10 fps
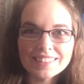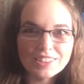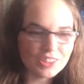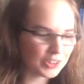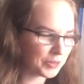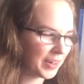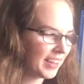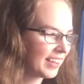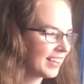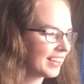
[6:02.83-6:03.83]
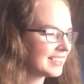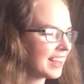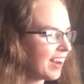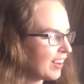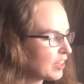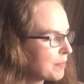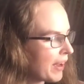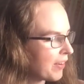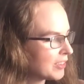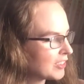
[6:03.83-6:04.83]
2 is all
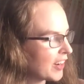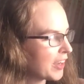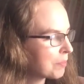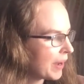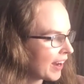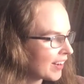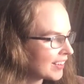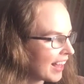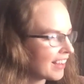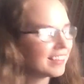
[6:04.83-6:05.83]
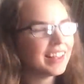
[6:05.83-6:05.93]
about drawing parallel